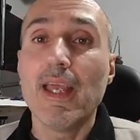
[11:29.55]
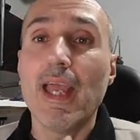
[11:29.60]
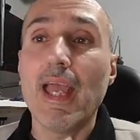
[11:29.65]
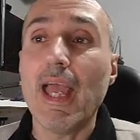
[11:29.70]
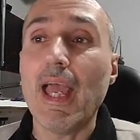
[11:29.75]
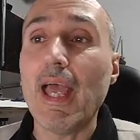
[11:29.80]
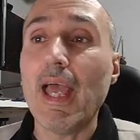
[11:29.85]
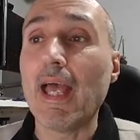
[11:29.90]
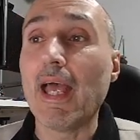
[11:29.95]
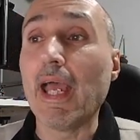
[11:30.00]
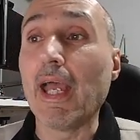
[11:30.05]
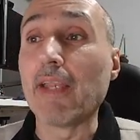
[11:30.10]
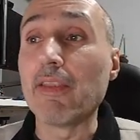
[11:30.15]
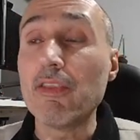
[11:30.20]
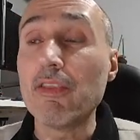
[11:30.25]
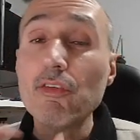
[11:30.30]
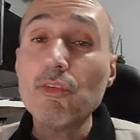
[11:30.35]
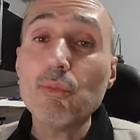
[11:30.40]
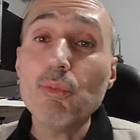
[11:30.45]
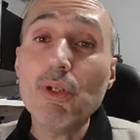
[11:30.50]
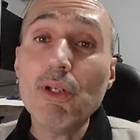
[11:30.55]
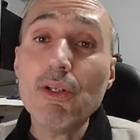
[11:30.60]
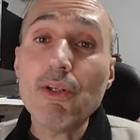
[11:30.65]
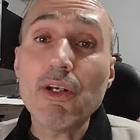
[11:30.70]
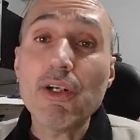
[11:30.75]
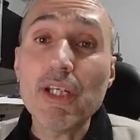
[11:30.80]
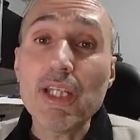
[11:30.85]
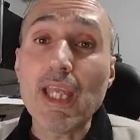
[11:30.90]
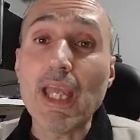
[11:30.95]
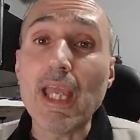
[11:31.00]
And this will
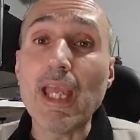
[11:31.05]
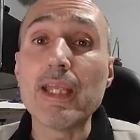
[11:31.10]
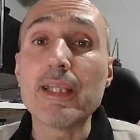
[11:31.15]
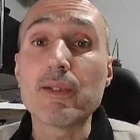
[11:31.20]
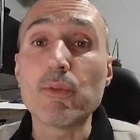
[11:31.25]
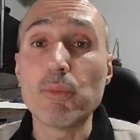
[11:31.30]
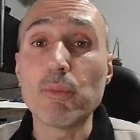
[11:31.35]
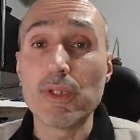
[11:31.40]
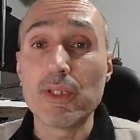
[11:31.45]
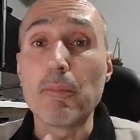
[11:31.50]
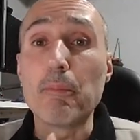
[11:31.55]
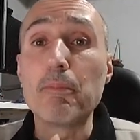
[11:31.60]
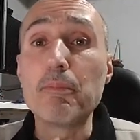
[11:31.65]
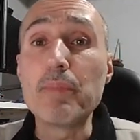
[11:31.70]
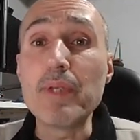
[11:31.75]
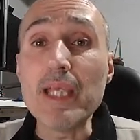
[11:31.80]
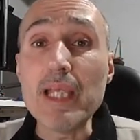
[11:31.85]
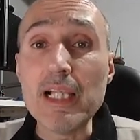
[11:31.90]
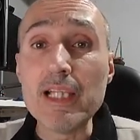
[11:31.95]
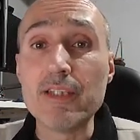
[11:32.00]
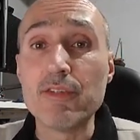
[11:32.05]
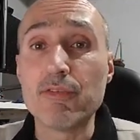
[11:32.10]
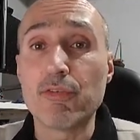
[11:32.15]
create with the build